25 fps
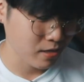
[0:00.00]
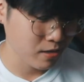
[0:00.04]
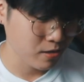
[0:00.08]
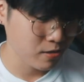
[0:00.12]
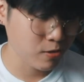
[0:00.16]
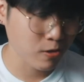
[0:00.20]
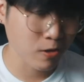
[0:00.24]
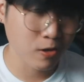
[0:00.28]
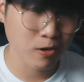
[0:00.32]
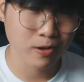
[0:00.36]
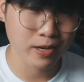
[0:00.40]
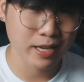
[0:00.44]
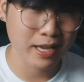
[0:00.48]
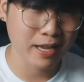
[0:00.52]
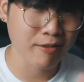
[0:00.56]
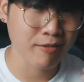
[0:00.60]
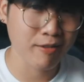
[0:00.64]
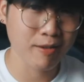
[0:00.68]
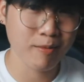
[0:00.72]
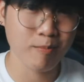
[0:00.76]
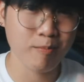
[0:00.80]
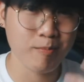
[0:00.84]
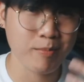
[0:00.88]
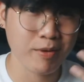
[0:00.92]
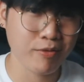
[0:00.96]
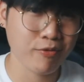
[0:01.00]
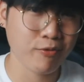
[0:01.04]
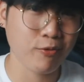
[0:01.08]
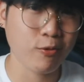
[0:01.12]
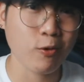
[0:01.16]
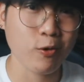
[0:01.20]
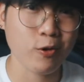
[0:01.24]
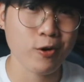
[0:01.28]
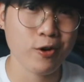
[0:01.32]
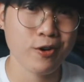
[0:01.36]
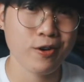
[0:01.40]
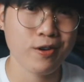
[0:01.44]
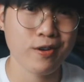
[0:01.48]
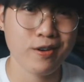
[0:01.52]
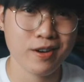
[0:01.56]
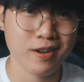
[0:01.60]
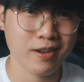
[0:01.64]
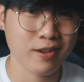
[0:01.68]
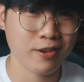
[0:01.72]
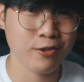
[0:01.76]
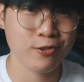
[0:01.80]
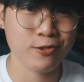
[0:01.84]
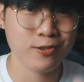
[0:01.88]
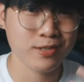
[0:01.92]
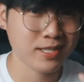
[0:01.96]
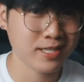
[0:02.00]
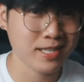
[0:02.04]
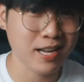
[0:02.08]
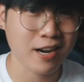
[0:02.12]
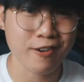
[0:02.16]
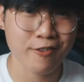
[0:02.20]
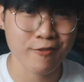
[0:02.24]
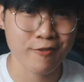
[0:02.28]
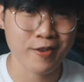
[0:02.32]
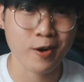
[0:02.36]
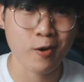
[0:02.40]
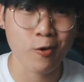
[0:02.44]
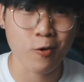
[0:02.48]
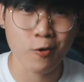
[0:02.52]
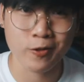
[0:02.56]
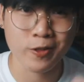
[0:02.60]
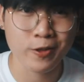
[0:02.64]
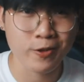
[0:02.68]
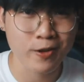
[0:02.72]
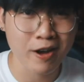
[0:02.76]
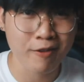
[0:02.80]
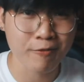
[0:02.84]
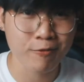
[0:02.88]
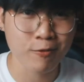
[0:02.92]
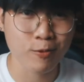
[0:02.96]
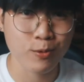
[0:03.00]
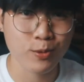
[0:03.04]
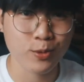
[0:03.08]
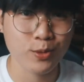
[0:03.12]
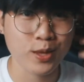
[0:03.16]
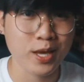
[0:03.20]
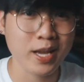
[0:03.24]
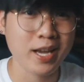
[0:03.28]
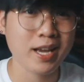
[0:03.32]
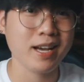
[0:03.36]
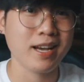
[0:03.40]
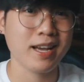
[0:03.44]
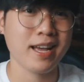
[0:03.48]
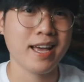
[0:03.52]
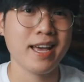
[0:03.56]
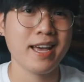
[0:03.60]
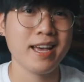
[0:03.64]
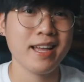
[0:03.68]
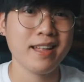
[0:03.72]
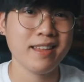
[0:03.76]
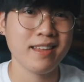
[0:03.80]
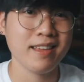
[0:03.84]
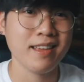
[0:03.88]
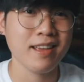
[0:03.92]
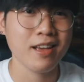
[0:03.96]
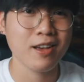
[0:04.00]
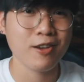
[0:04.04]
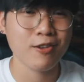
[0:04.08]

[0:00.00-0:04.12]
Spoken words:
So even before you start recording, you have to think ahead.